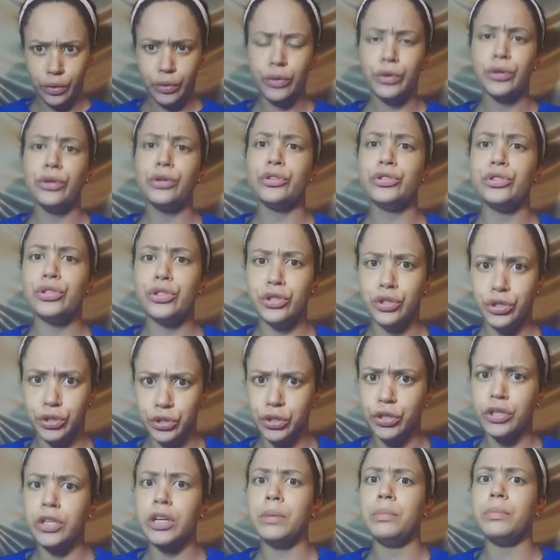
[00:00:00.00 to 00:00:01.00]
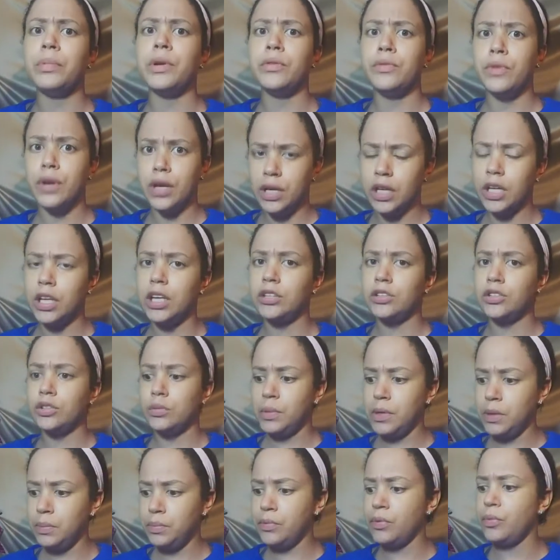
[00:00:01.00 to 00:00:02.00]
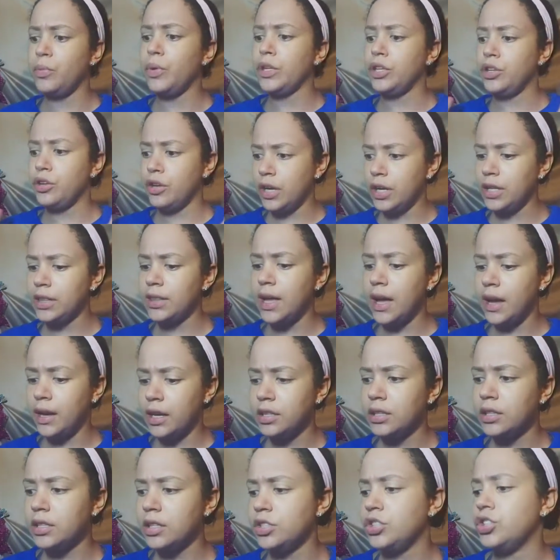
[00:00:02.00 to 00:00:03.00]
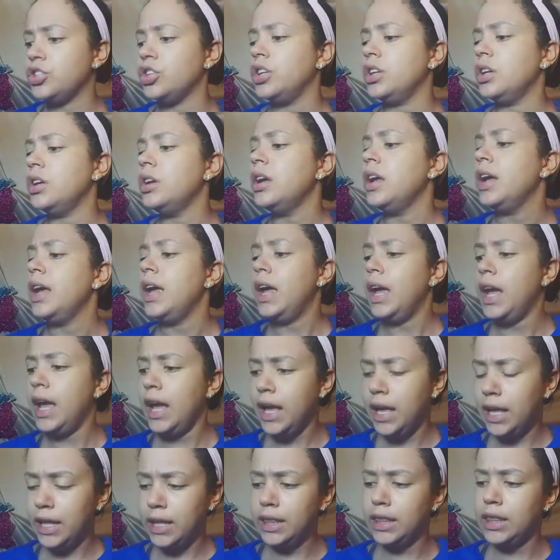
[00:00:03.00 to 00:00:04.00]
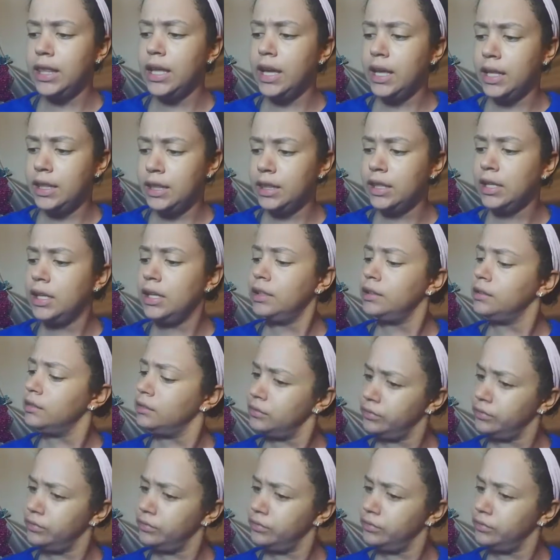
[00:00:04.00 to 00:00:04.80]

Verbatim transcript: who you shouldn't be running into people when you're in that condition. And then